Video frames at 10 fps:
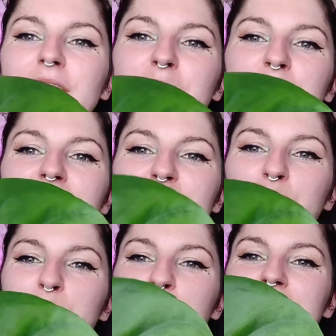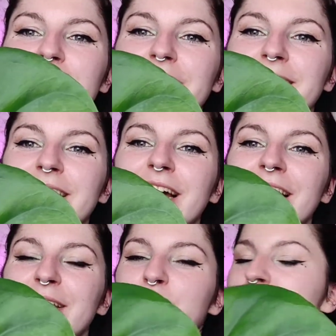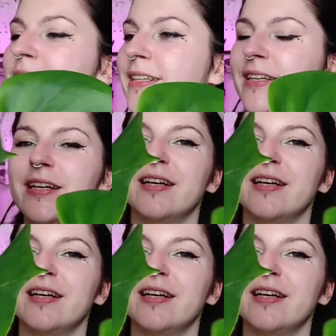and it only has one little tiny hole in it,